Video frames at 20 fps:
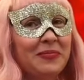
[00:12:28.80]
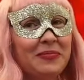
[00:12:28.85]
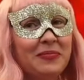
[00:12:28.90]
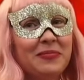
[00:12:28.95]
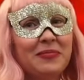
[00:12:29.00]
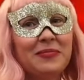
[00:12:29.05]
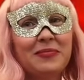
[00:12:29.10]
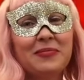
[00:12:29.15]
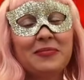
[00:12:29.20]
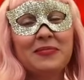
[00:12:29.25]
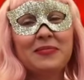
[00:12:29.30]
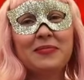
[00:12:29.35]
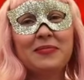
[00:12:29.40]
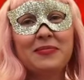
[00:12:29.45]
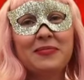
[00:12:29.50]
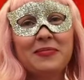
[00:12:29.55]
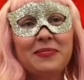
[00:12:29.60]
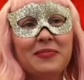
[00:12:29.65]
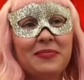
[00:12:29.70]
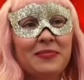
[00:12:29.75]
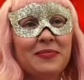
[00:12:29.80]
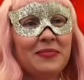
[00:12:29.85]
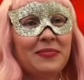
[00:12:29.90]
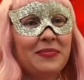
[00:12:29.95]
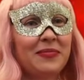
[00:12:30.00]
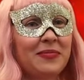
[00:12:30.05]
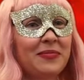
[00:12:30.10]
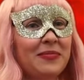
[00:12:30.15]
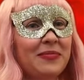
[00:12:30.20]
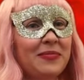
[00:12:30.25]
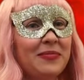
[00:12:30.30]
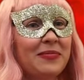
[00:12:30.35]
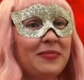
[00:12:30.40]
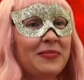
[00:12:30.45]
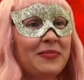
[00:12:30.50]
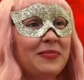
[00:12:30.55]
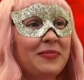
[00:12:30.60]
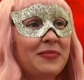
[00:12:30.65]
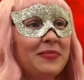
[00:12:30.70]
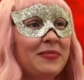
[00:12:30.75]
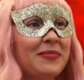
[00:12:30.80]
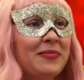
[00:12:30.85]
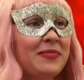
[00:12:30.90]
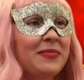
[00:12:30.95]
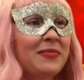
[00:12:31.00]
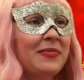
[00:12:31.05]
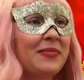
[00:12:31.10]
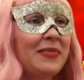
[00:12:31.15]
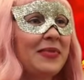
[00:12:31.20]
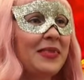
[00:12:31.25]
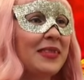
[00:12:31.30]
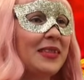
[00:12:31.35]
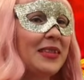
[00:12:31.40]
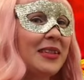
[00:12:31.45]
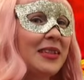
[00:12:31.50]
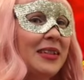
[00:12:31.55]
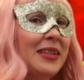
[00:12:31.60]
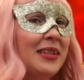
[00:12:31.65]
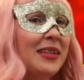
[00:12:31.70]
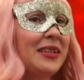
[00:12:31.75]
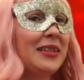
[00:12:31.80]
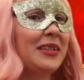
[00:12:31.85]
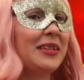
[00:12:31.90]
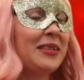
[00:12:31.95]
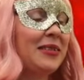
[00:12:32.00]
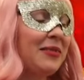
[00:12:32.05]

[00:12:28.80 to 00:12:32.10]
(not speaking)